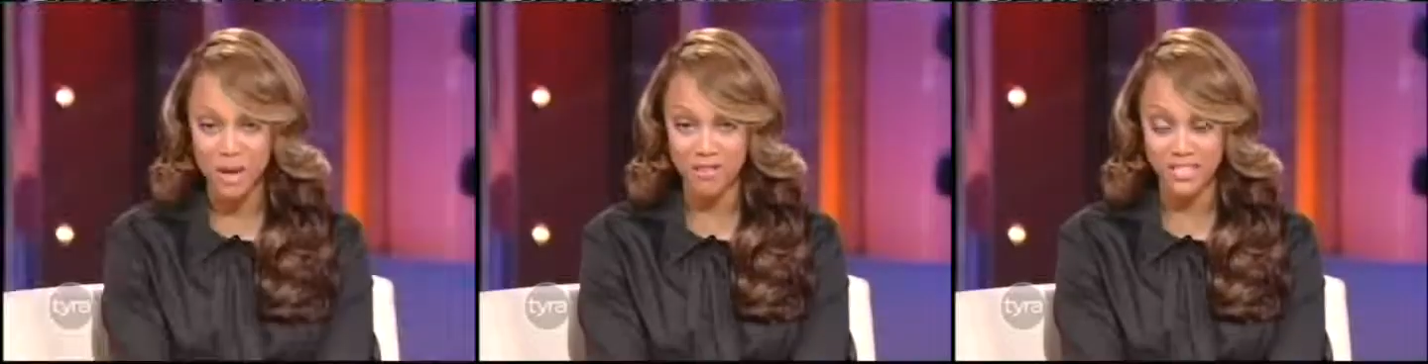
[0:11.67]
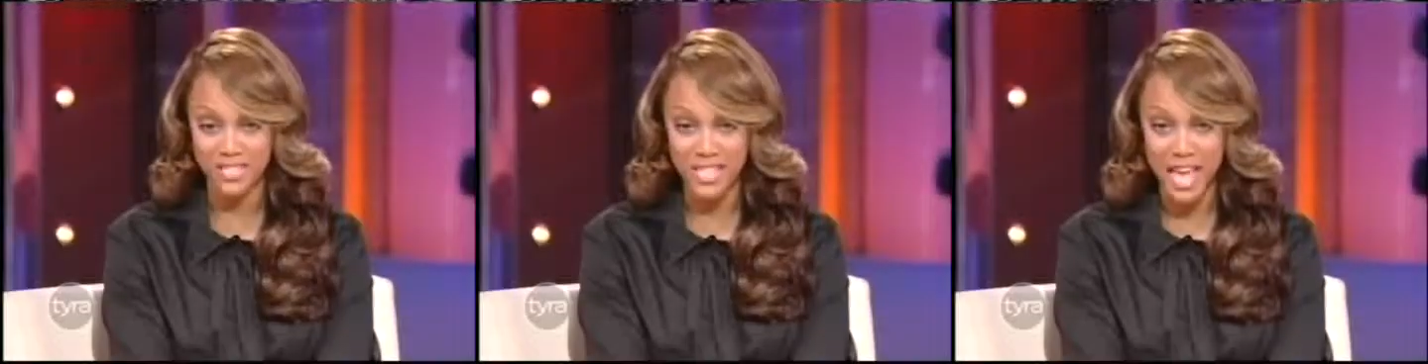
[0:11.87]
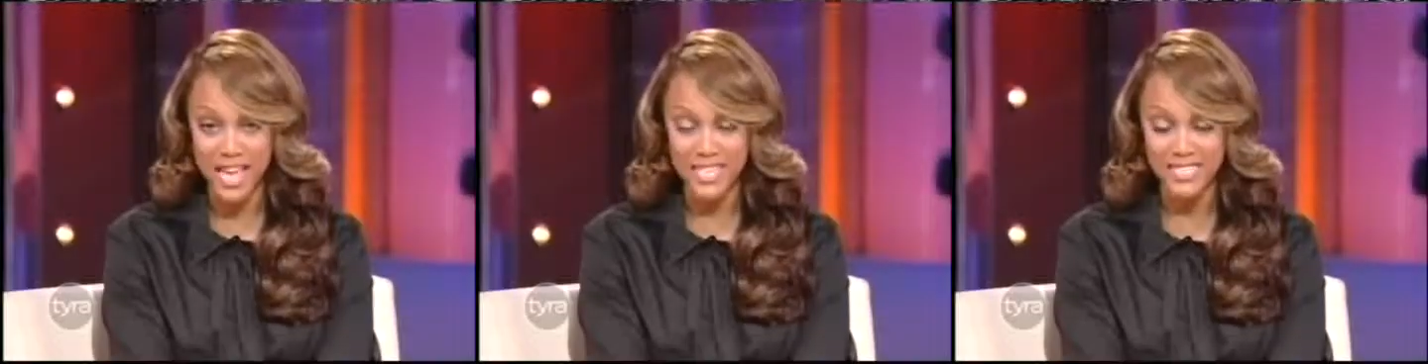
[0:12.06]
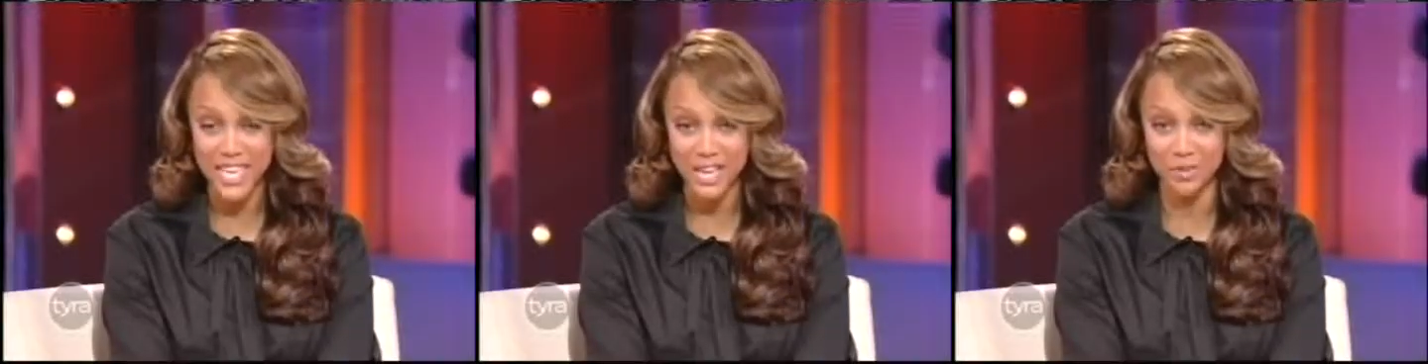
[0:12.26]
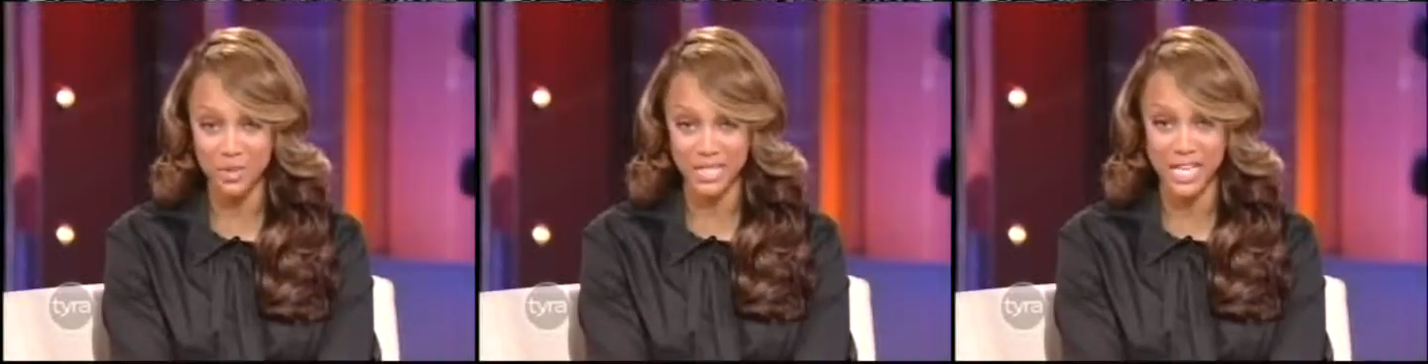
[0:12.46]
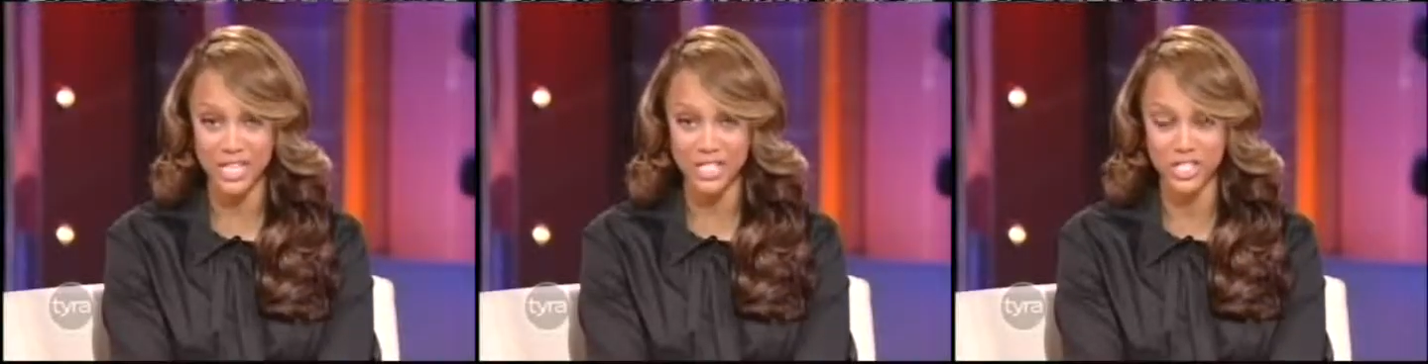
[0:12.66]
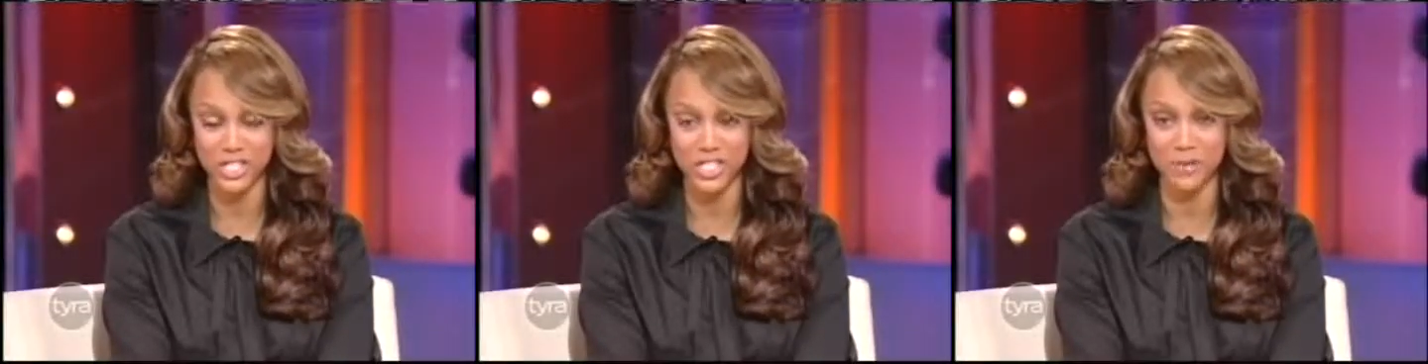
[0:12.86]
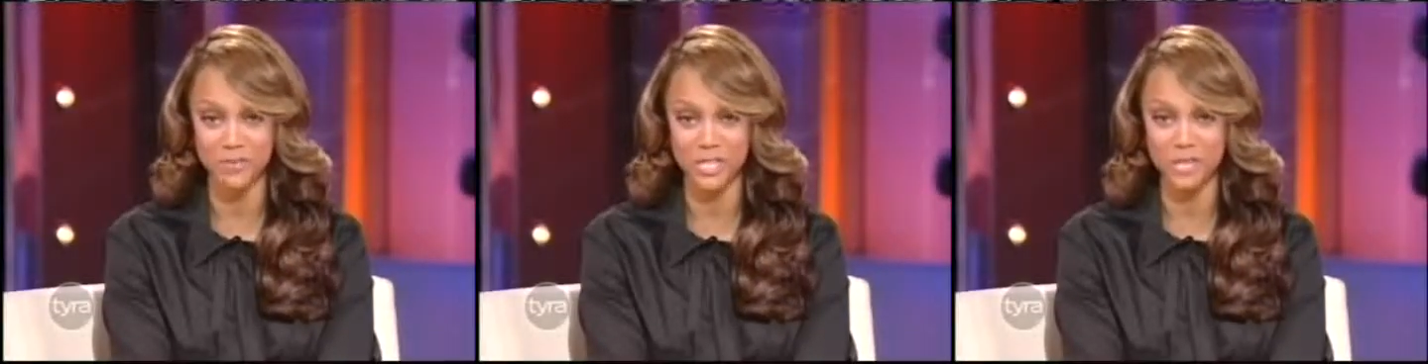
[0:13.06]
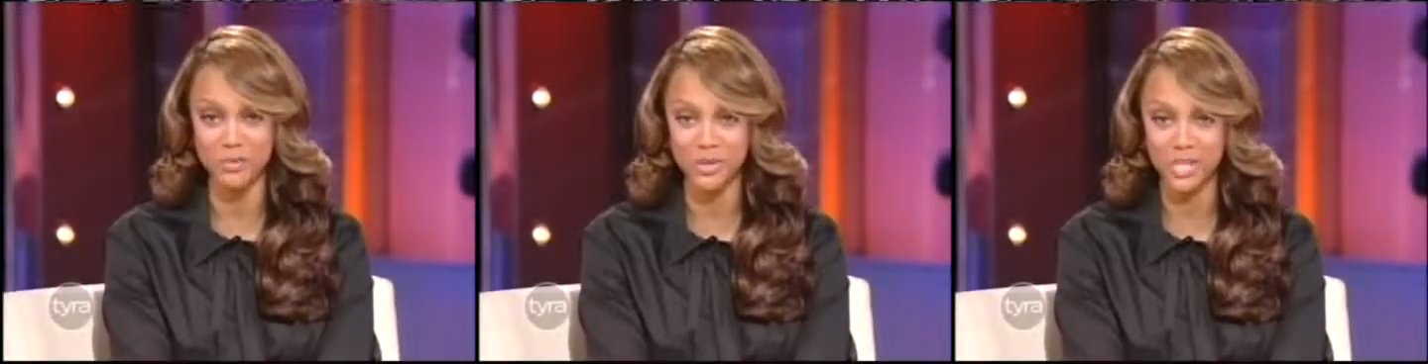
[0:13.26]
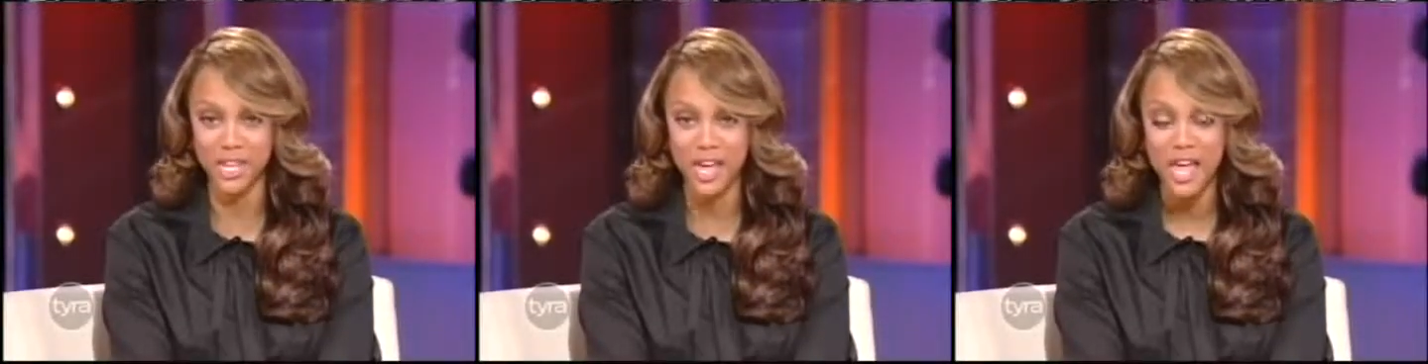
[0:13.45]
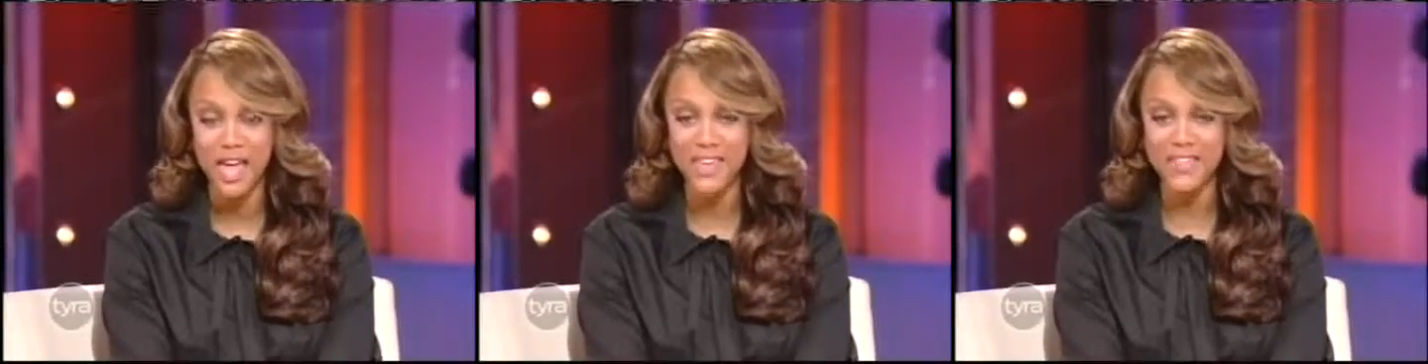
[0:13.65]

about sex and relationships in a book